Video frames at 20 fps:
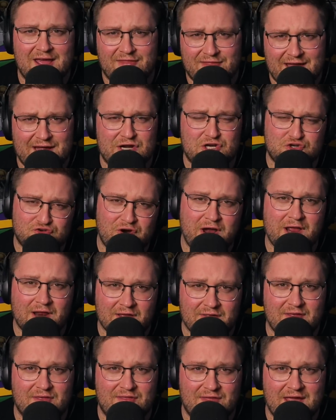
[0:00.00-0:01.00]
That trailer
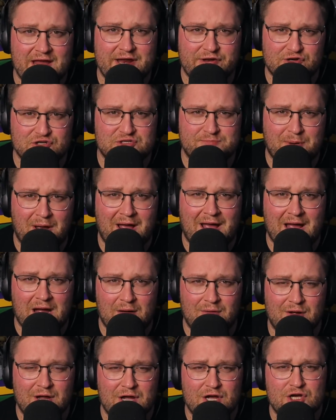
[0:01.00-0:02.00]
that they just put out
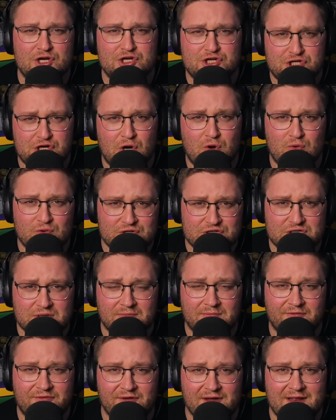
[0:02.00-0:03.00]
shows
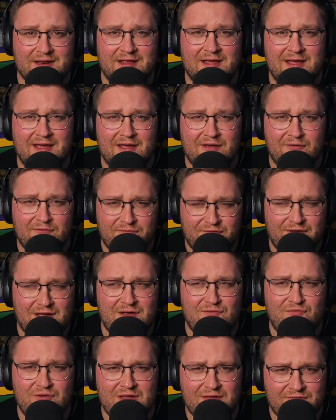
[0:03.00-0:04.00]
something
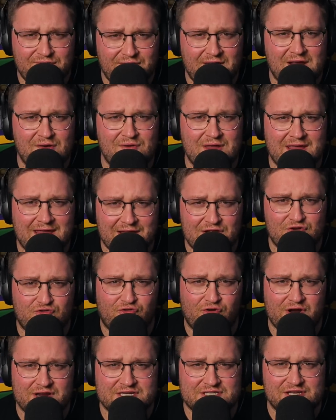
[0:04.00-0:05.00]
very, very
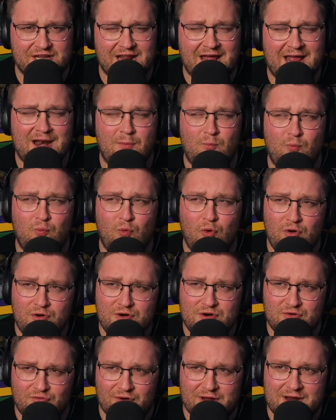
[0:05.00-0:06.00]
interesting, and I'm
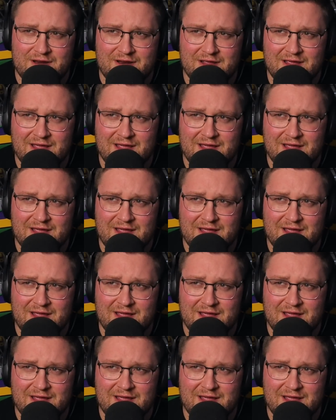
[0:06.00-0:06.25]
wondering